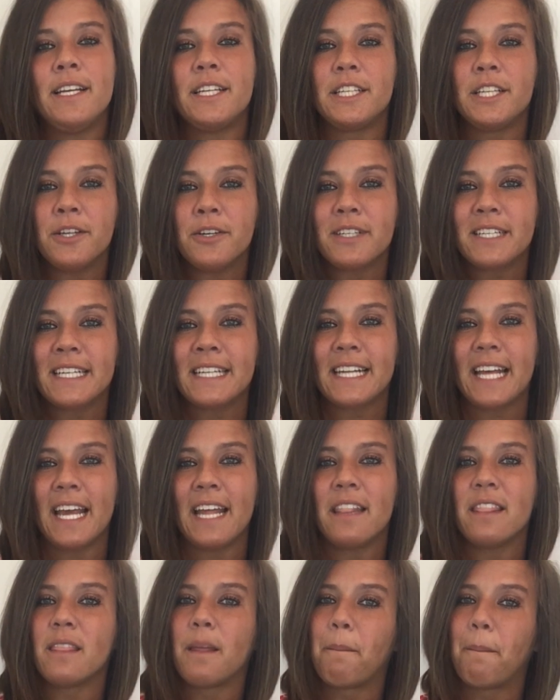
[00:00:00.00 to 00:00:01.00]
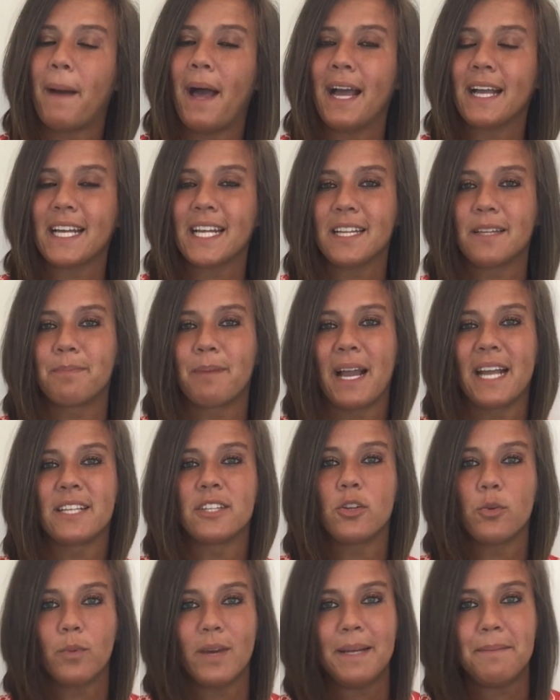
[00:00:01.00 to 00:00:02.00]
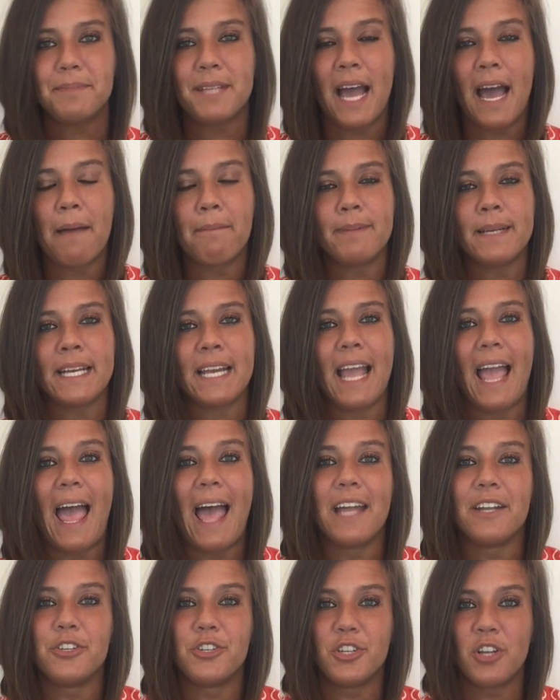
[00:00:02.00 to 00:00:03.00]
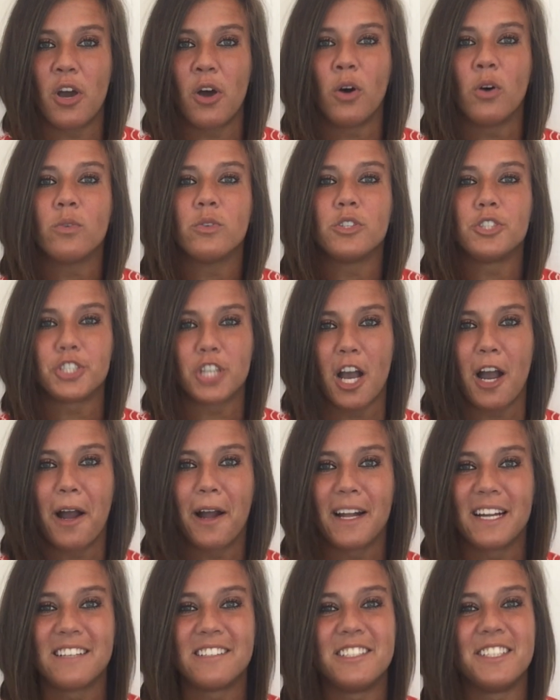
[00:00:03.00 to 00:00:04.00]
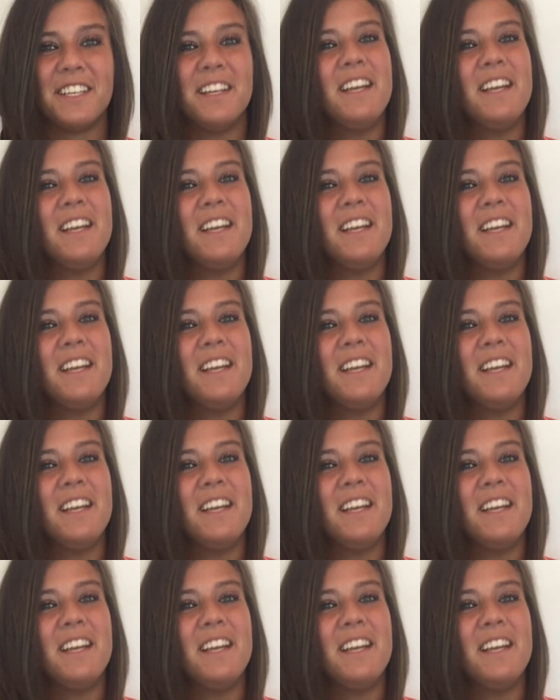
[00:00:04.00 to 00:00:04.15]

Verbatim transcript: you can get the pumpkin spice whipped topping at no charge.